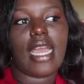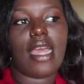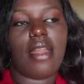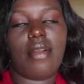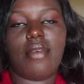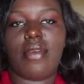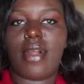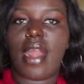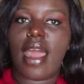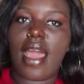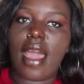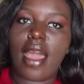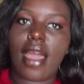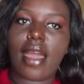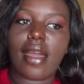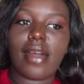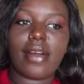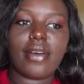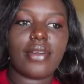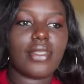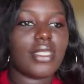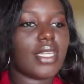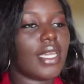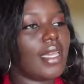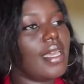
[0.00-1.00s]

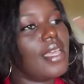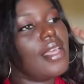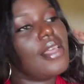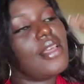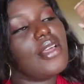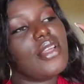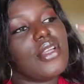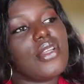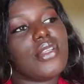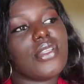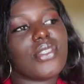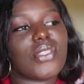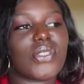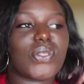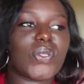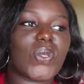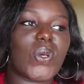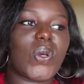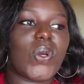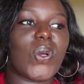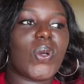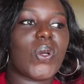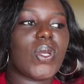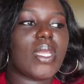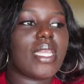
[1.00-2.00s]
around
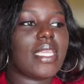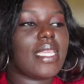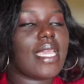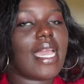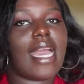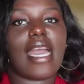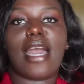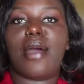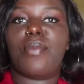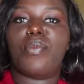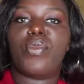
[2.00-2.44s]
so yeah